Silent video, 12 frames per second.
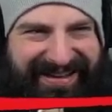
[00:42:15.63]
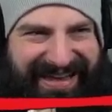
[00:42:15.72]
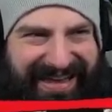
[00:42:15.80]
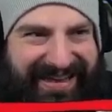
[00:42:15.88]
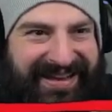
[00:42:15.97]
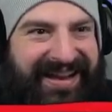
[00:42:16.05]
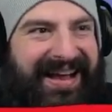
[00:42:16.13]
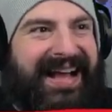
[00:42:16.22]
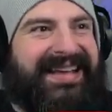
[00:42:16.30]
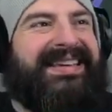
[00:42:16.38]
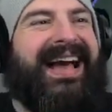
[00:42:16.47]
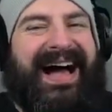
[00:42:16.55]
okay.
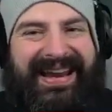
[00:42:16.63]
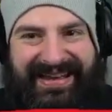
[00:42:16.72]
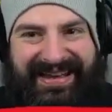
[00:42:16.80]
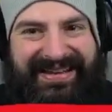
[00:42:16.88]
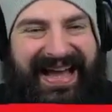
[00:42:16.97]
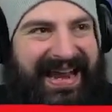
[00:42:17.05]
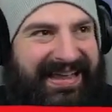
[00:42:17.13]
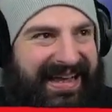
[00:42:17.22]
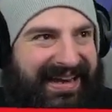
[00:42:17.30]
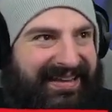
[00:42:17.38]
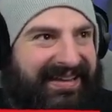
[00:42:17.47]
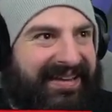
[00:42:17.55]
Got it. Got it.
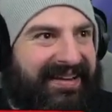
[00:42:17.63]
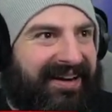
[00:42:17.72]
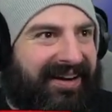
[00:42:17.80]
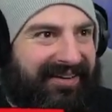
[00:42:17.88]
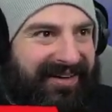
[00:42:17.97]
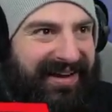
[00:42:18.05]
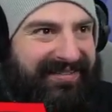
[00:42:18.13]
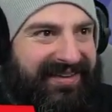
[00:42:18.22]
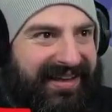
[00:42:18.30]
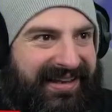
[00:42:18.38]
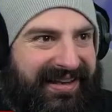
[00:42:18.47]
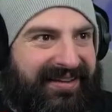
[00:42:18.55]
Got it. Hold on. Let's
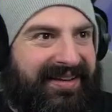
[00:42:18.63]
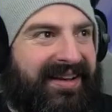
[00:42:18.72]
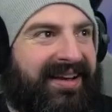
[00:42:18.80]
see then.